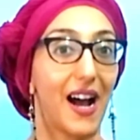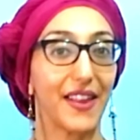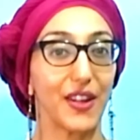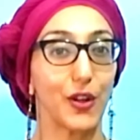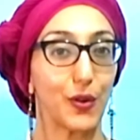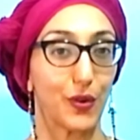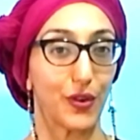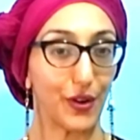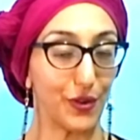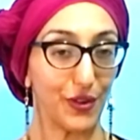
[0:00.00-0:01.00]
I think you knew
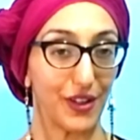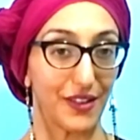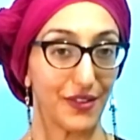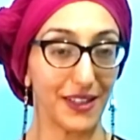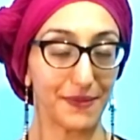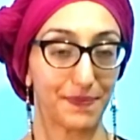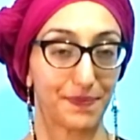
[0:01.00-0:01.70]
that already, right?